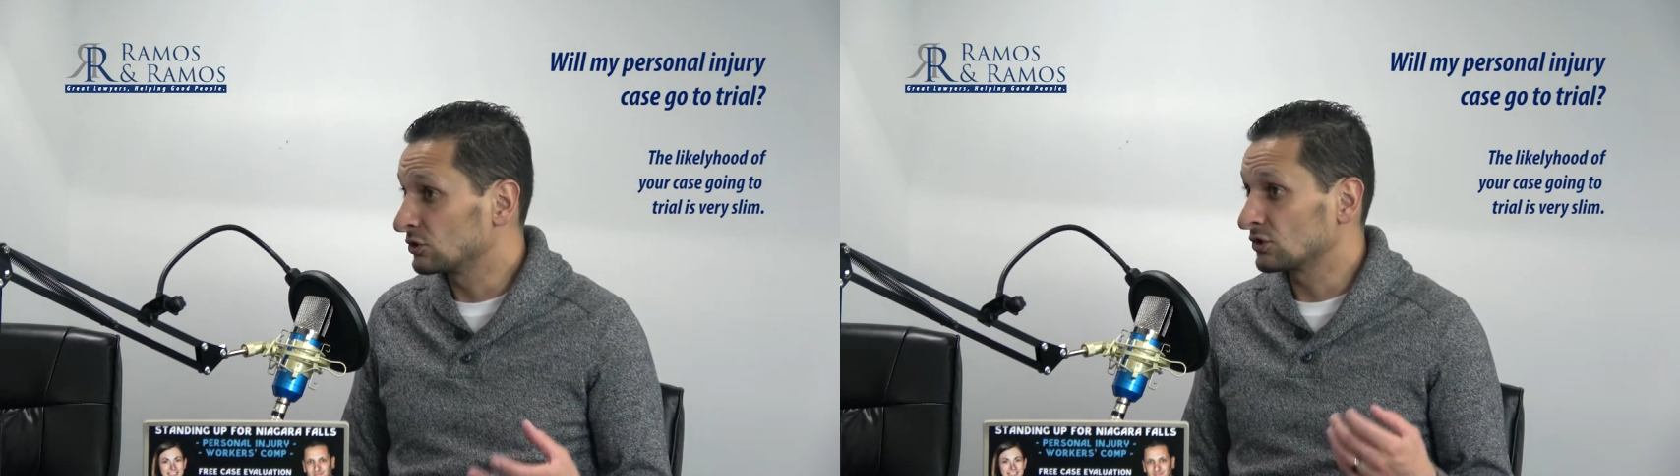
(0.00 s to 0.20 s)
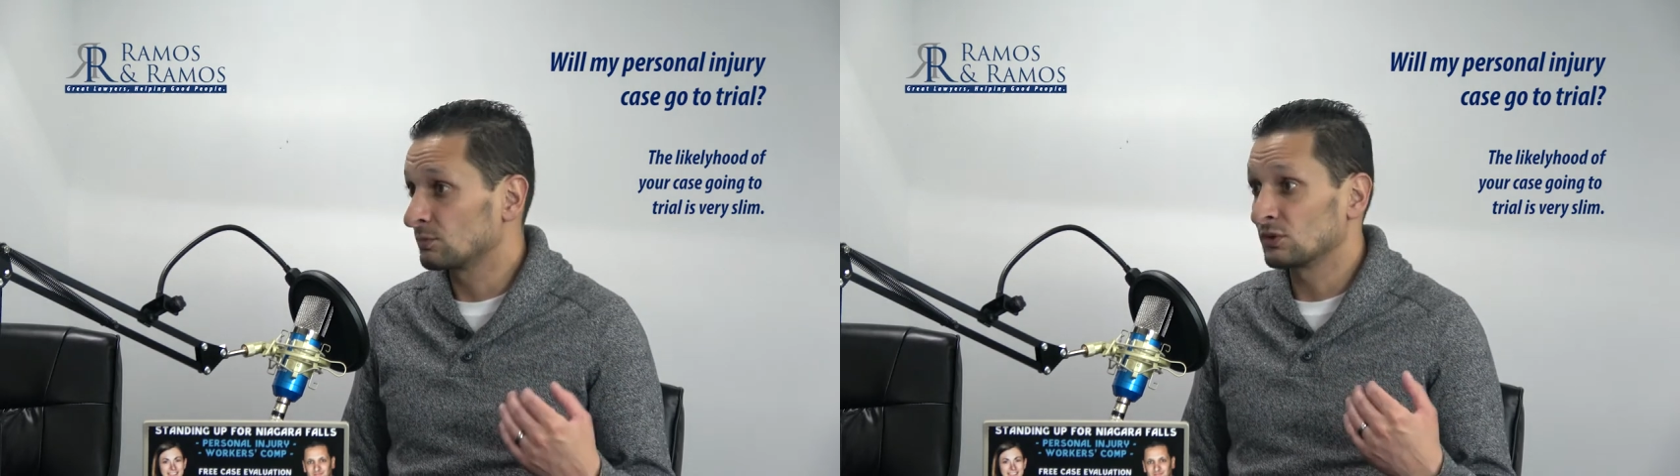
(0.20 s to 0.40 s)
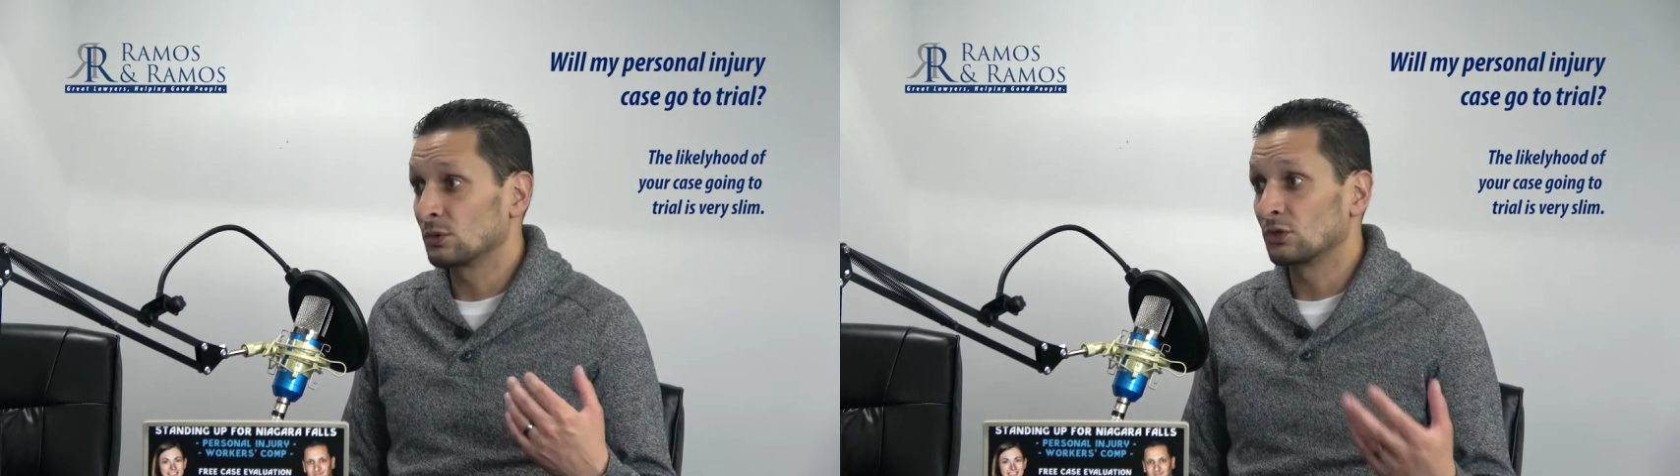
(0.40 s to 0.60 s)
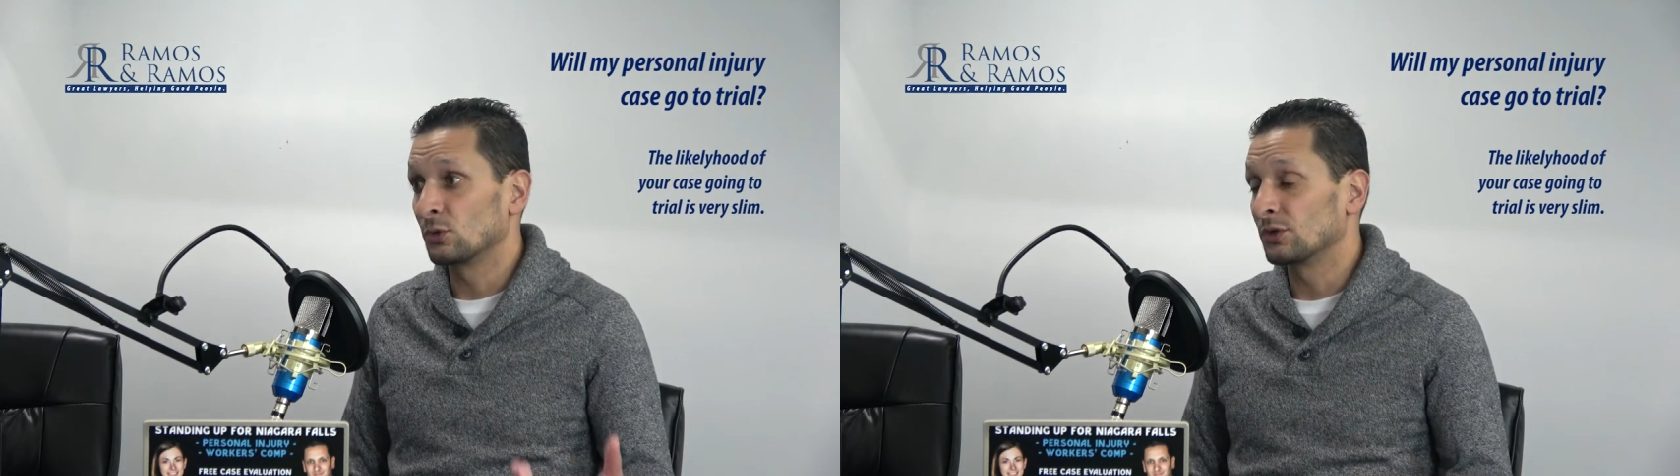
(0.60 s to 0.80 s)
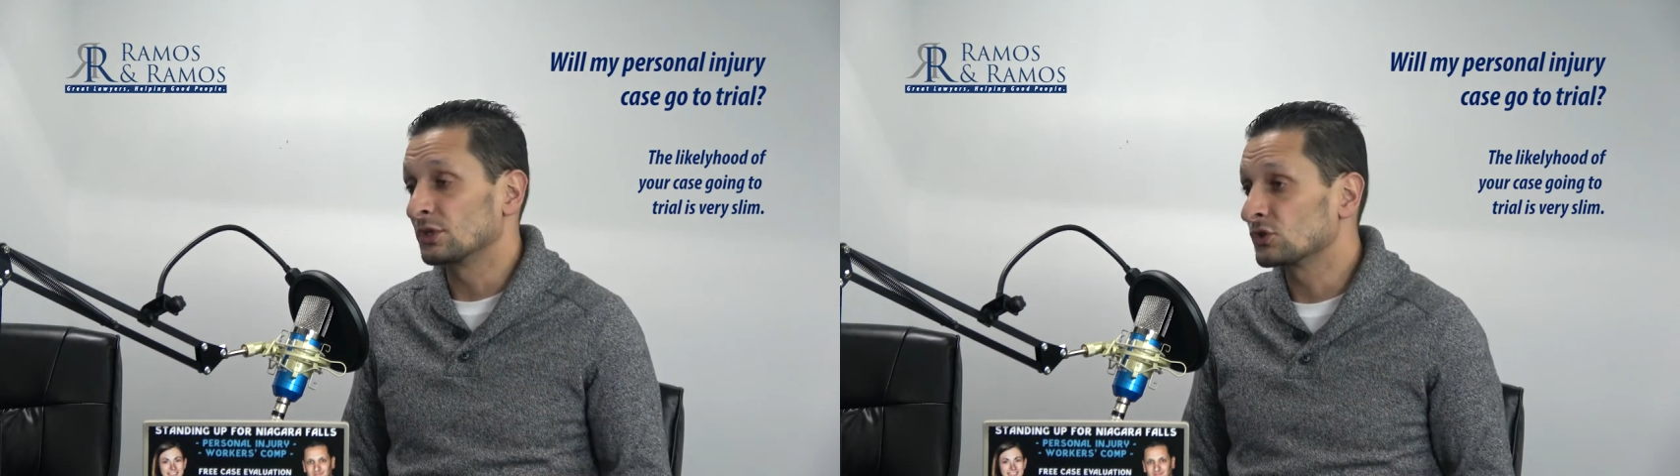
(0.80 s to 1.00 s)
just between
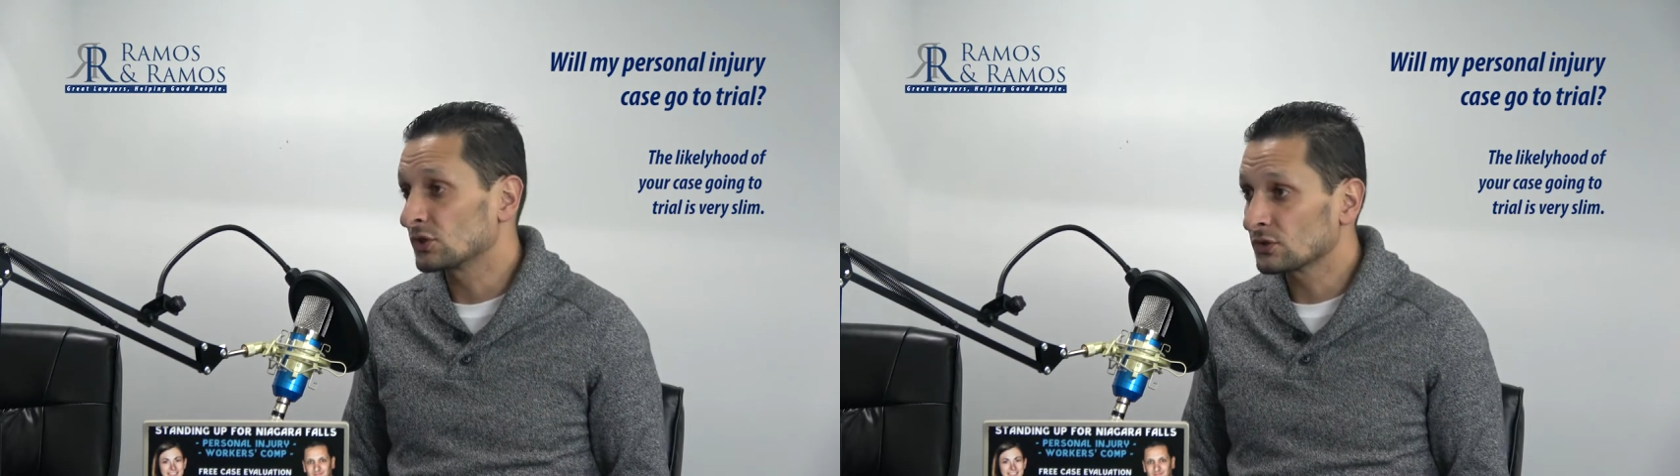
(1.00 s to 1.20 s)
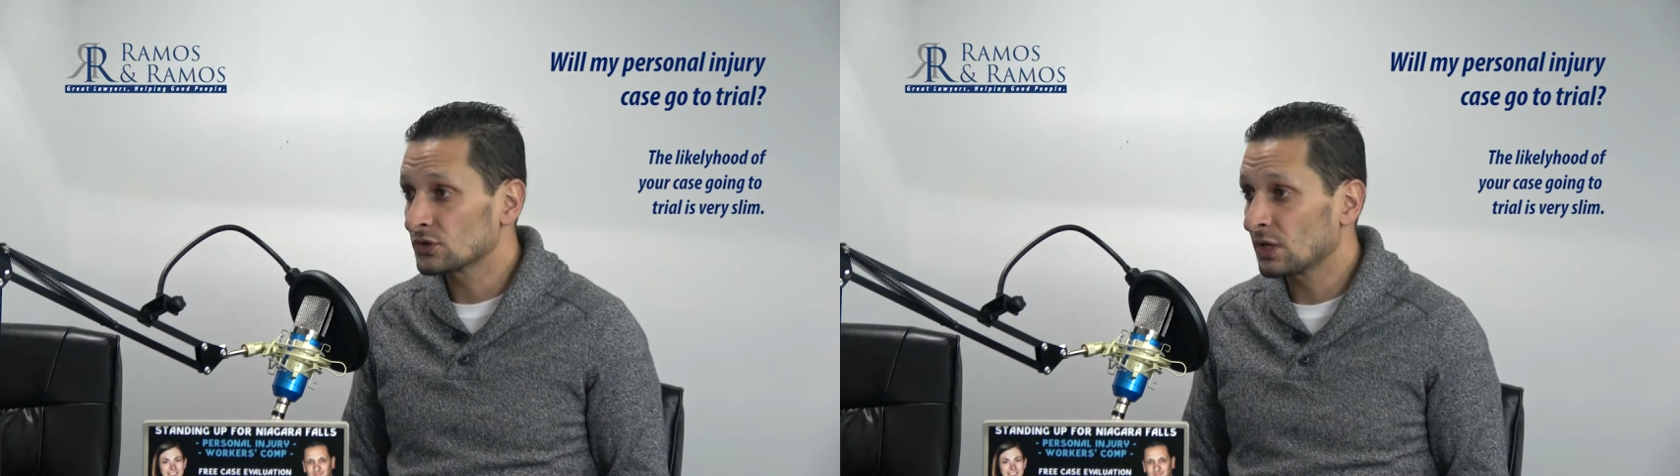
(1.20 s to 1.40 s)
you and the insurance